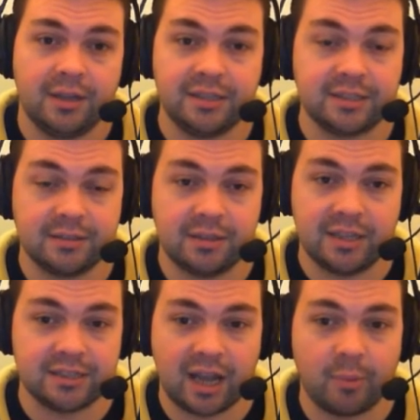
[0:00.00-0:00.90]

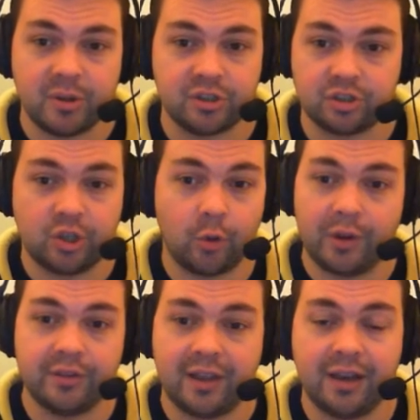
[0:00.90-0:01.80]
He's happy just to go
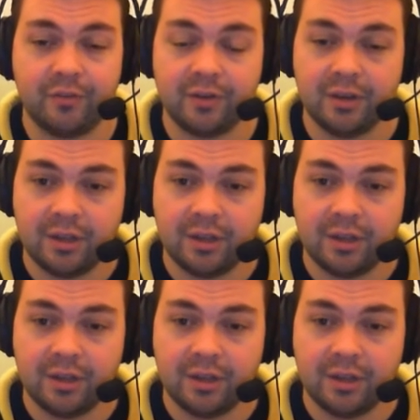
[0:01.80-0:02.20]
into anything.